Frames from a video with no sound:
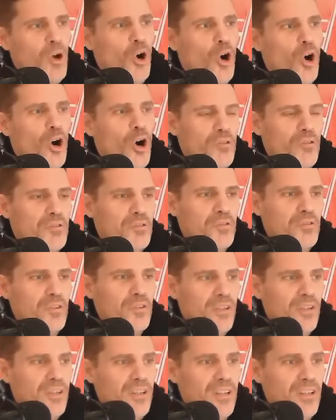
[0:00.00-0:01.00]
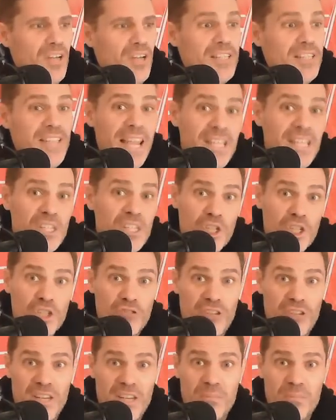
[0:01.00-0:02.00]
of a
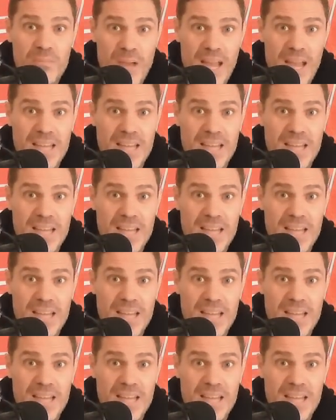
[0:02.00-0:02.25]
dentistry